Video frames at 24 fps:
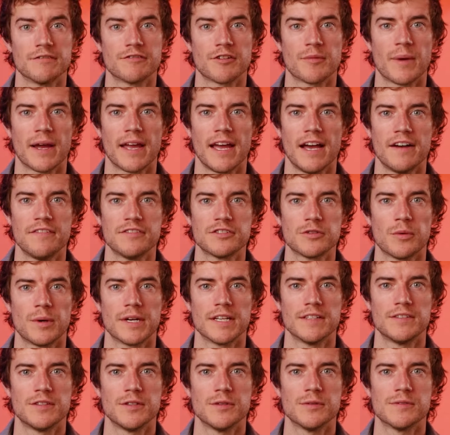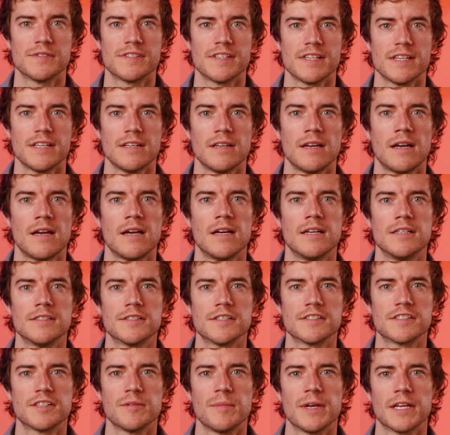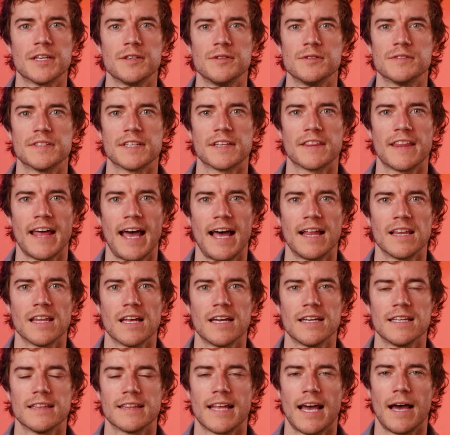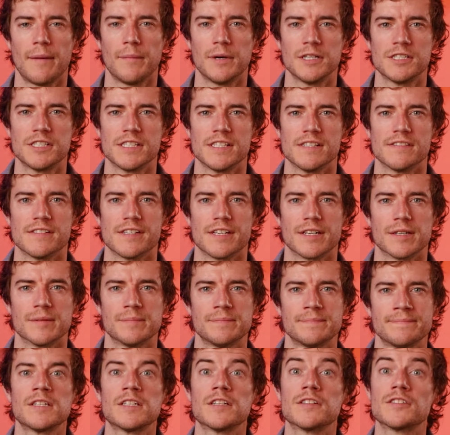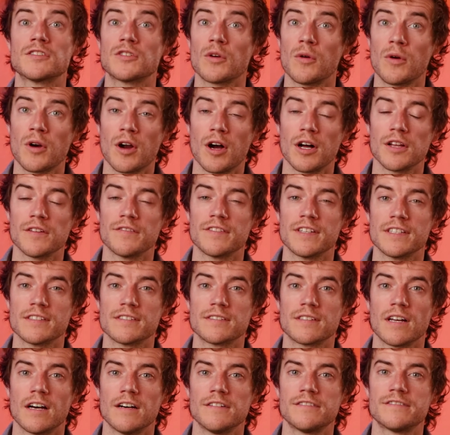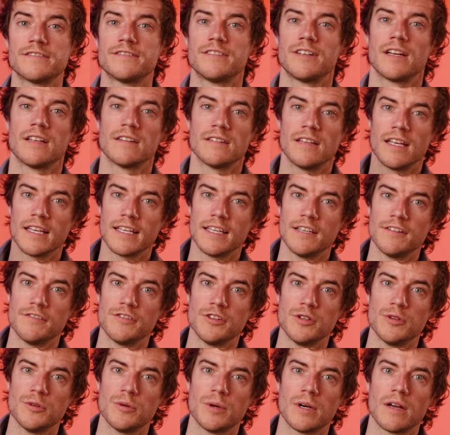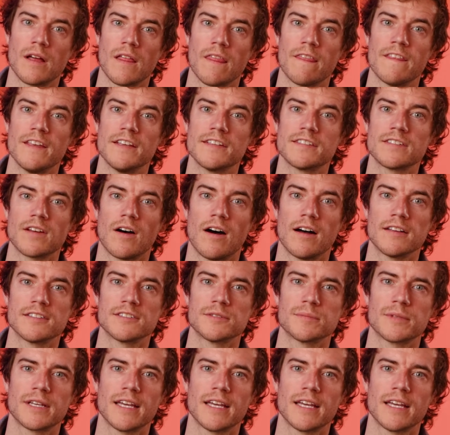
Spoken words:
for my F22C just to make using that light that much easier. To store all of this stuff, they give you this awesome